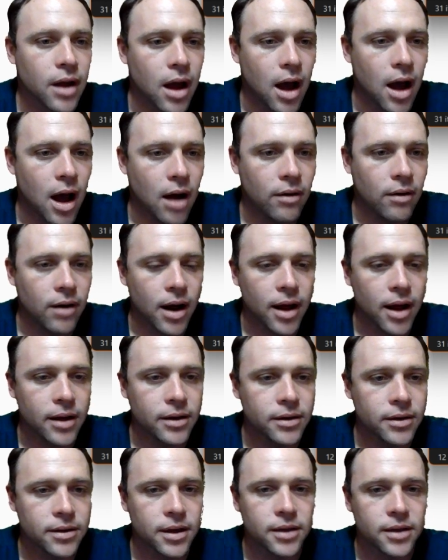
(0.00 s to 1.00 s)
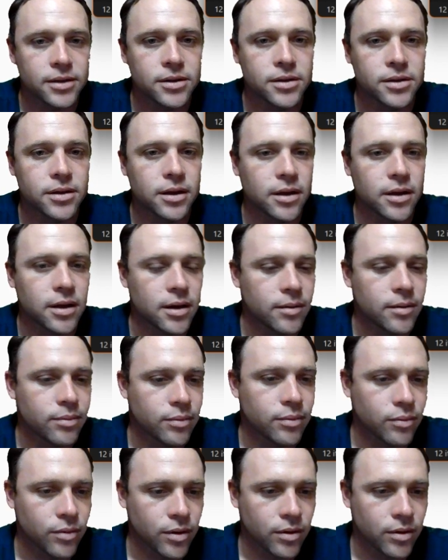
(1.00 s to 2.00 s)
All right, desktop.
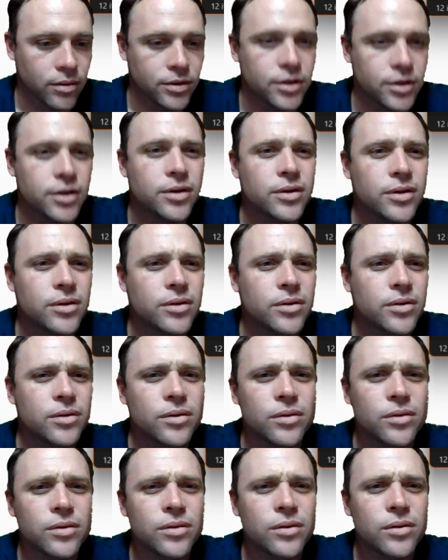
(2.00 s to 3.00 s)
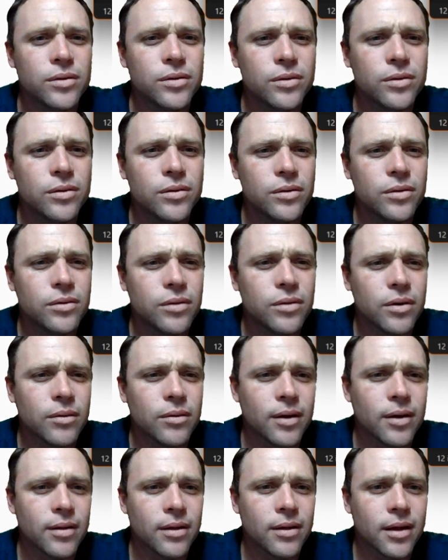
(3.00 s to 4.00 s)
We'll go to, what
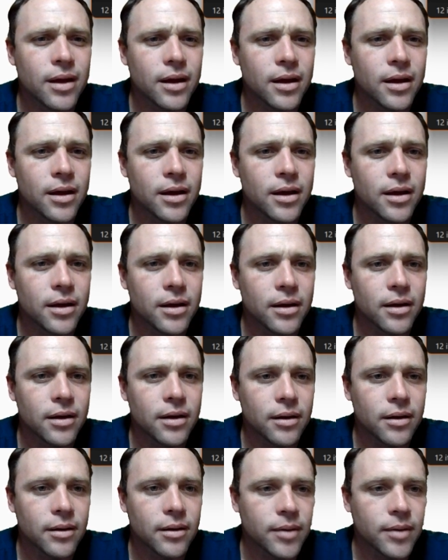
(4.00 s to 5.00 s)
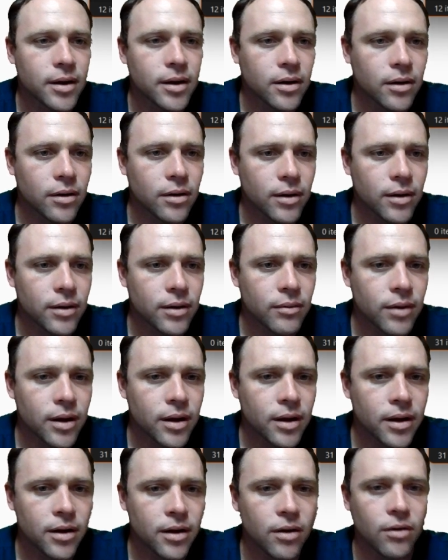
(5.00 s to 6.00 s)
am I thinking? I'm in a hurry,
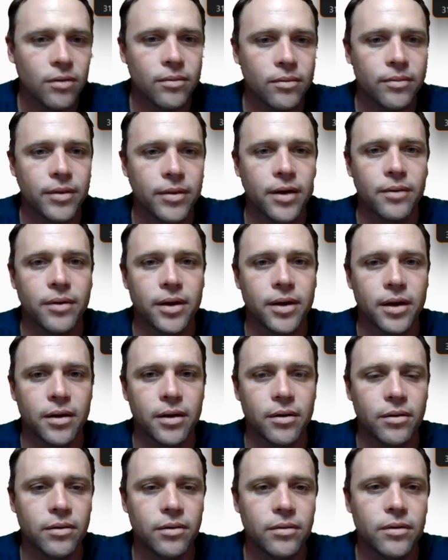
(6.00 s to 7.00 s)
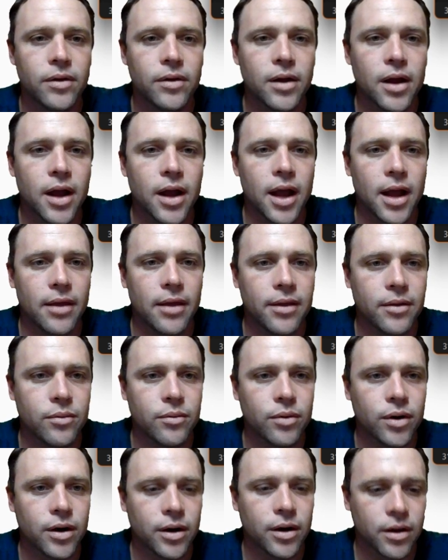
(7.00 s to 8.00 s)
run home. There we go. And then
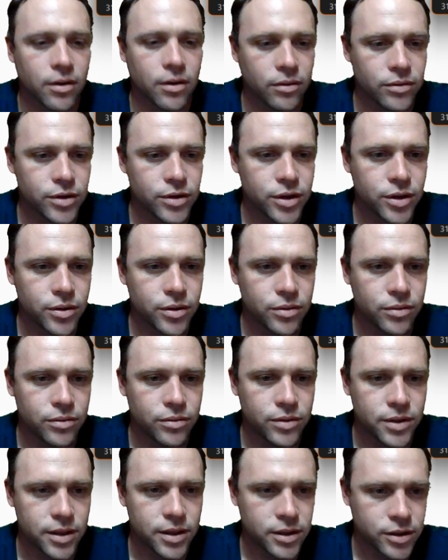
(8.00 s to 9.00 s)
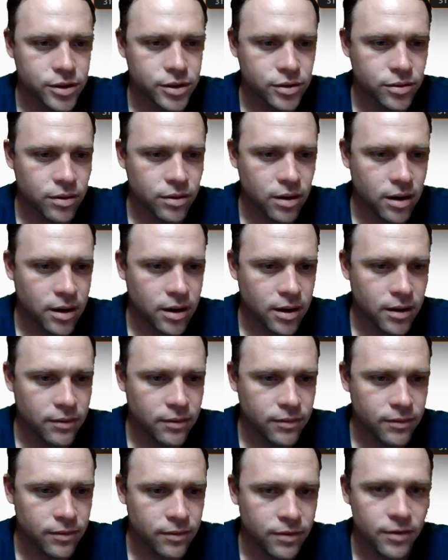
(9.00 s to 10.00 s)
we're gonna go to disk
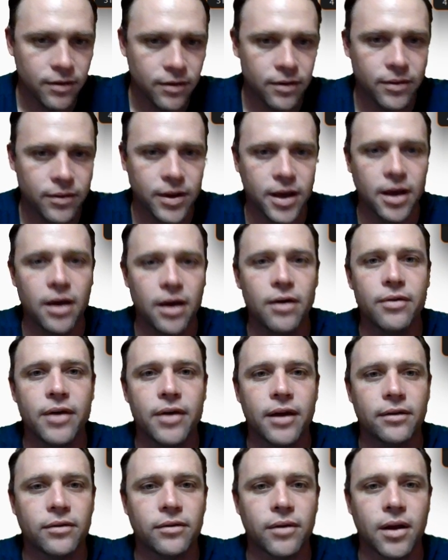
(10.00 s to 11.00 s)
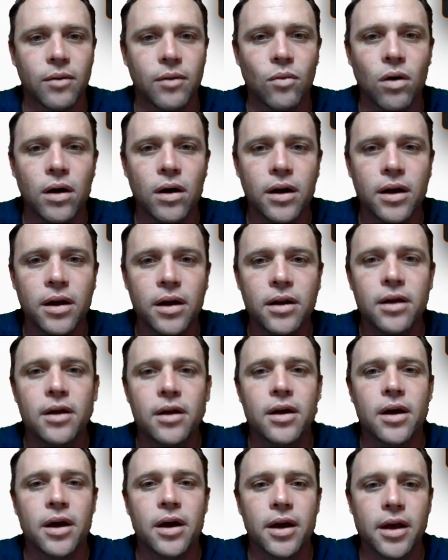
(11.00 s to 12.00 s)
drives. There we go, that's what I wanted.
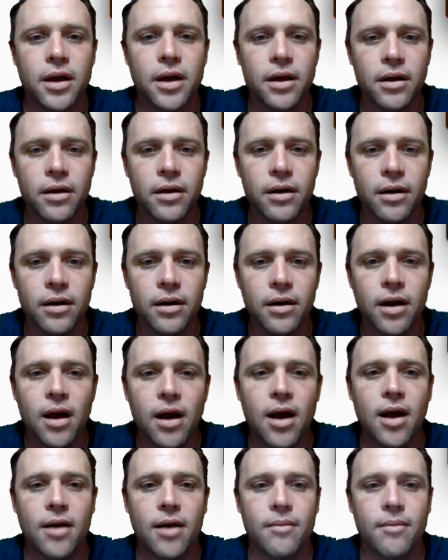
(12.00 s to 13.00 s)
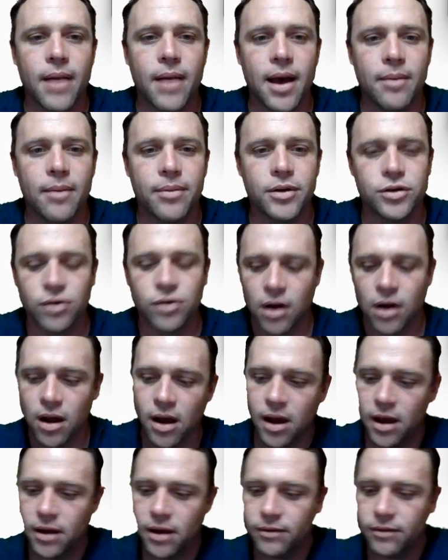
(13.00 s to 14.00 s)
Here, map a
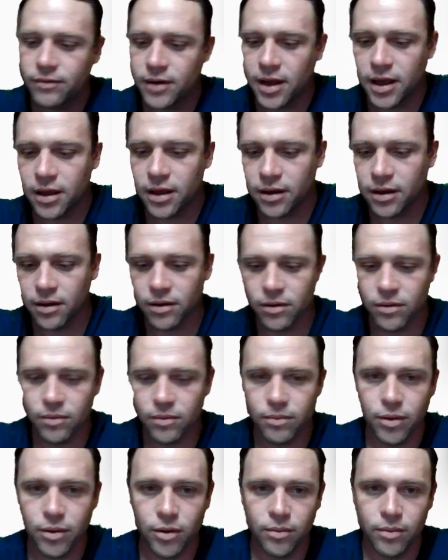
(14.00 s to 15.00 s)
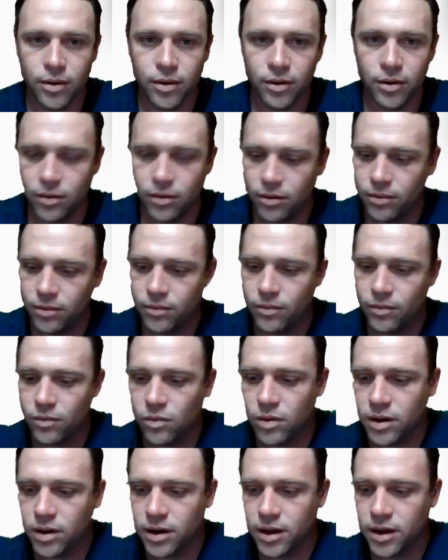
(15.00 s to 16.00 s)
drive, and I can go boom,
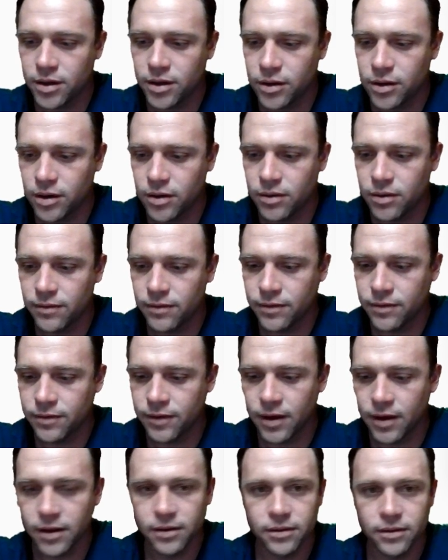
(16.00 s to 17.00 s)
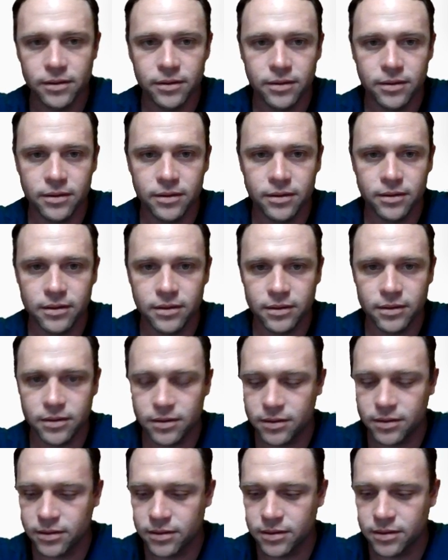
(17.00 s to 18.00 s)
boom,
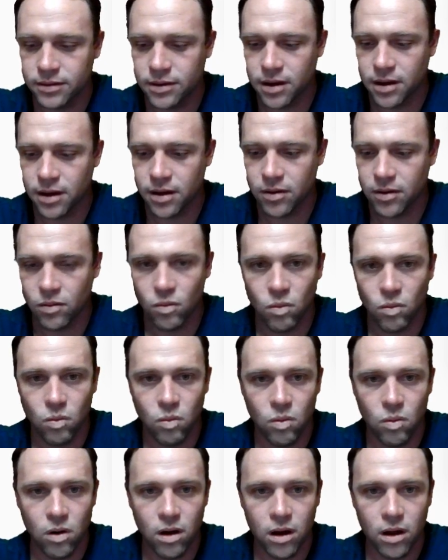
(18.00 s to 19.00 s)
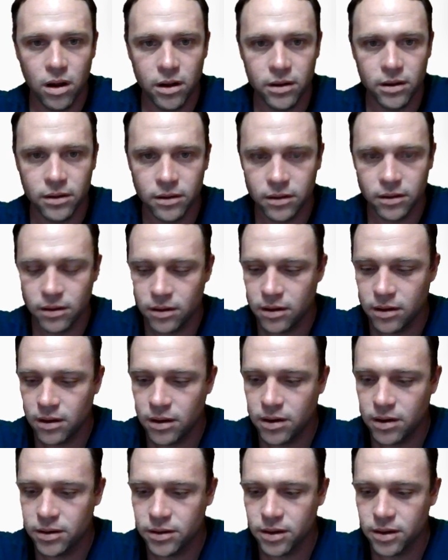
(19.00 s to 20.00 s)

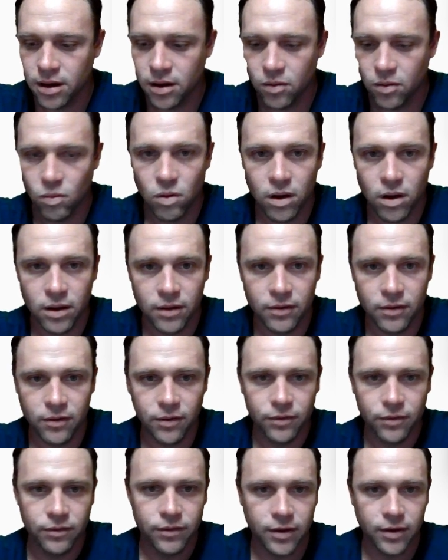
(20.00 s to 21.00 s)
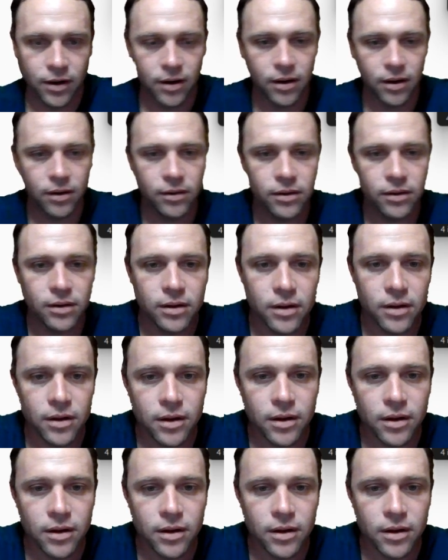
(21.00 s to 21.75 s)
192.168.1.100.